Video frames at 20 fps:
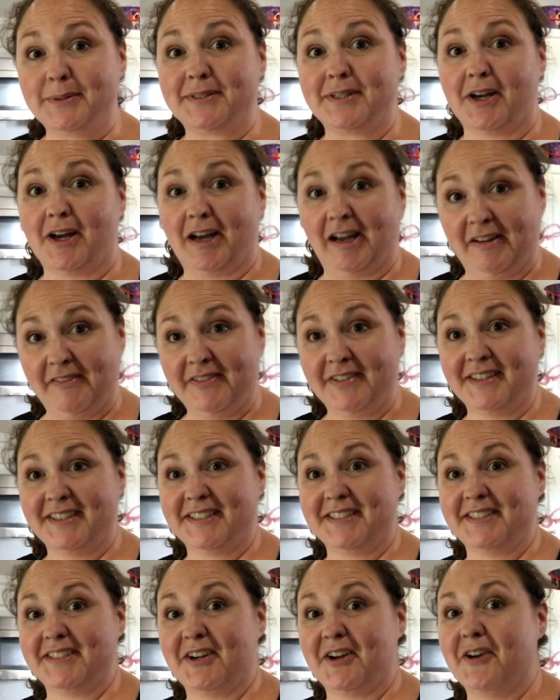off of the
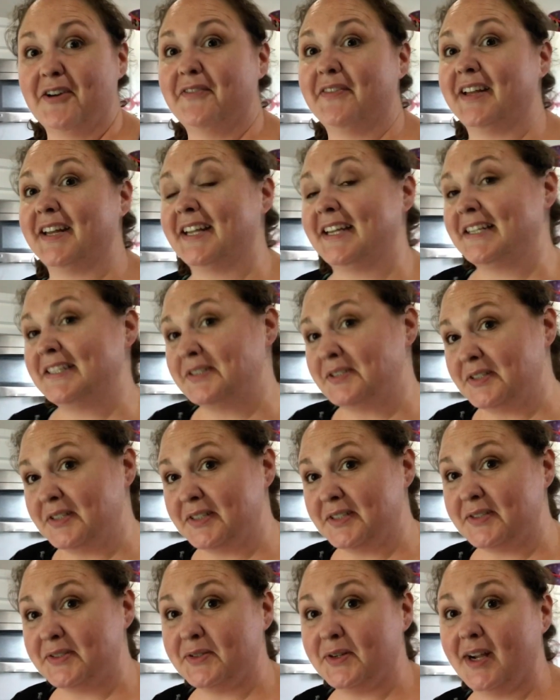stove and into the
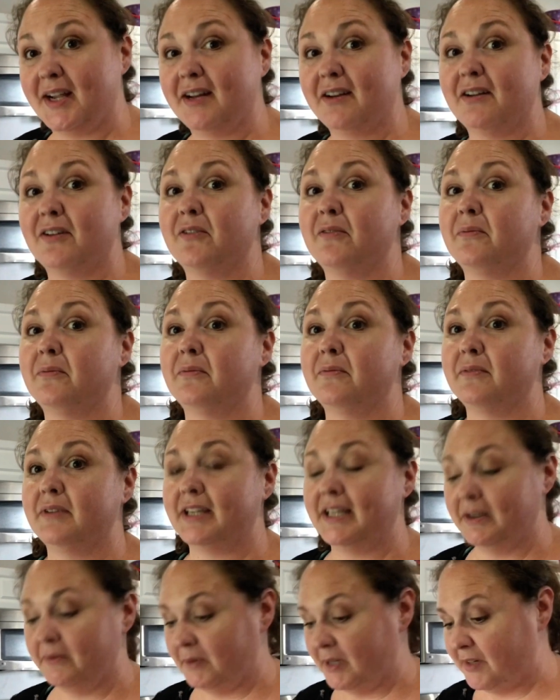strainer,
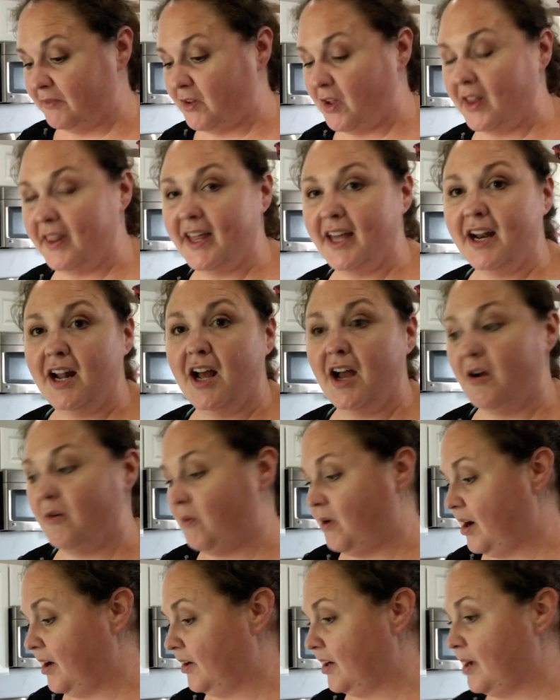get rid of all that hot
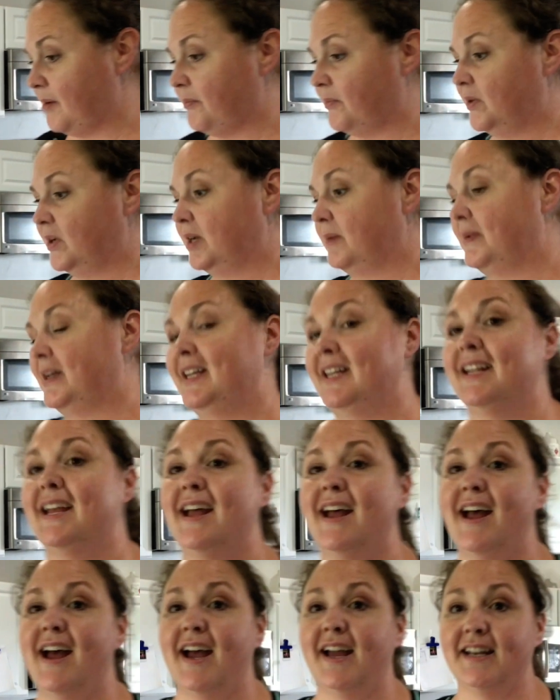water, and put them in
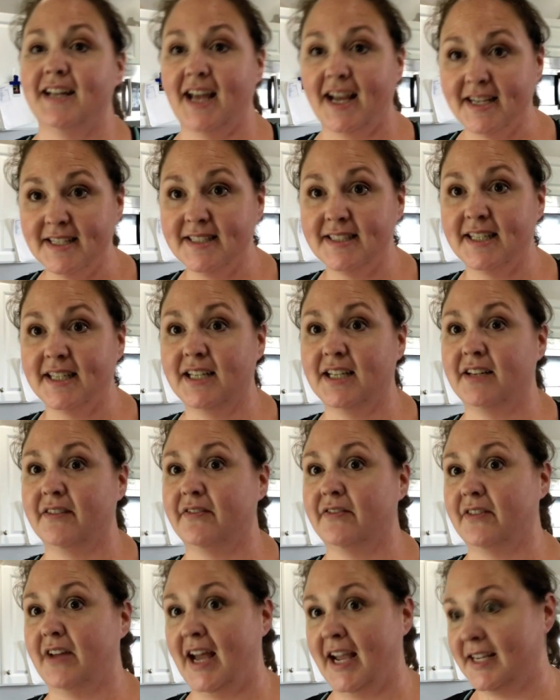a nice sink of
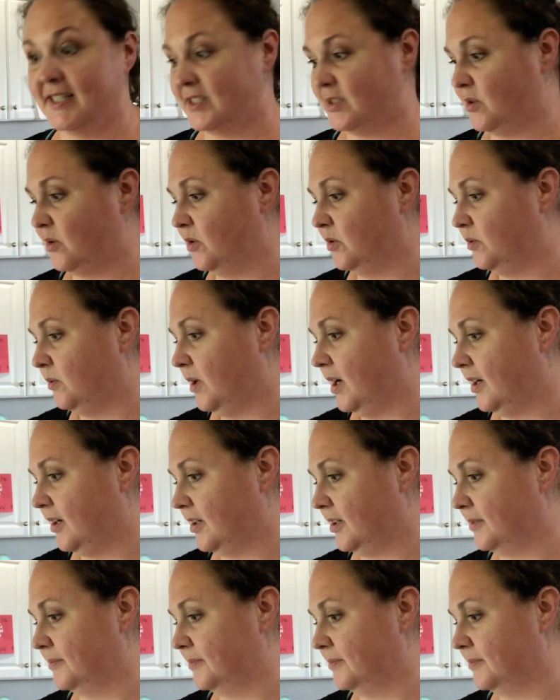ice cold water.